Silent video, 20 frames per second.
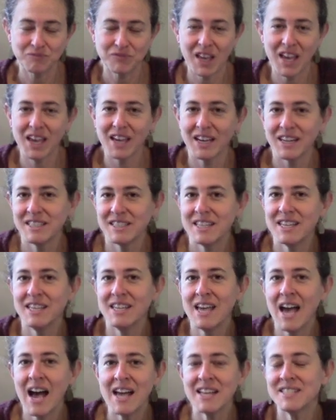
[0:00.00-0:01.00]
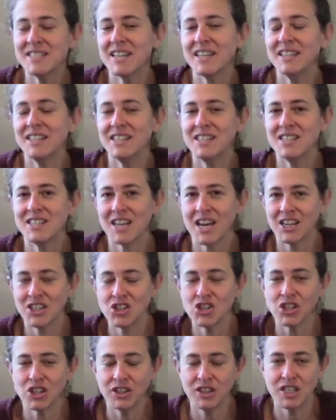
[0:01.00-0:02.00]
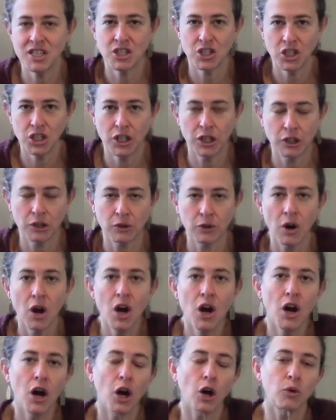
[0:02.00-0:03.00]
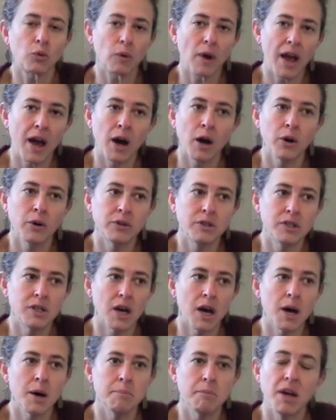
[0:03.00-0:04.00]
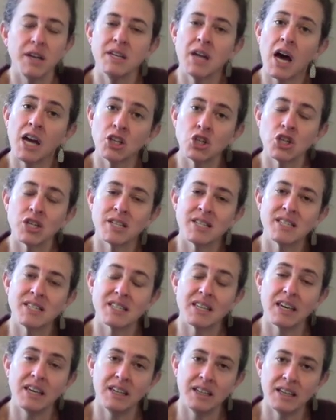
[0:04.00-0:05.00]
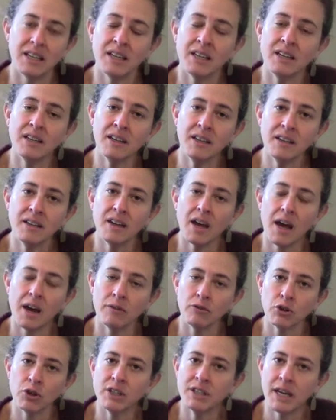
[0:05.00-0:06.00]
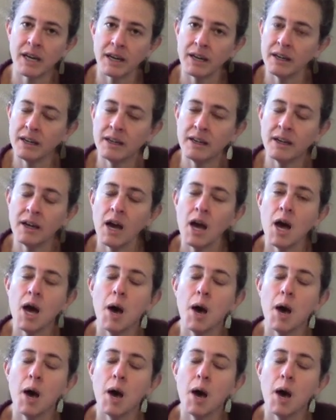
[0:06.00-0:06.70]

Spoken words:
And he has an intention this year around not just skating every day,